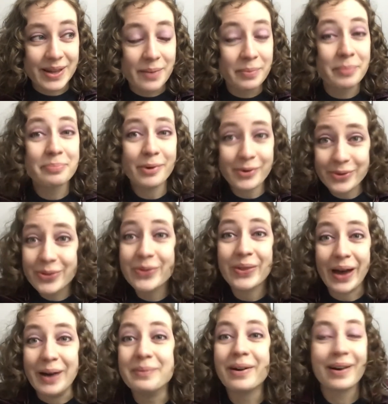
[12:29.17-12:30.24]
but both of
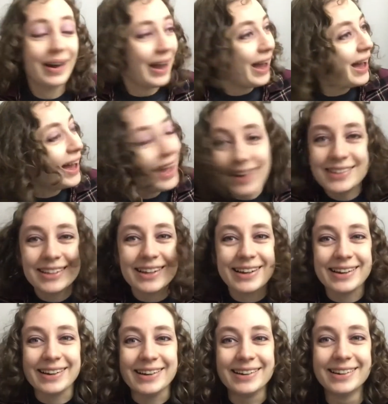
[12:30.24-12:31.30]
them are edgy.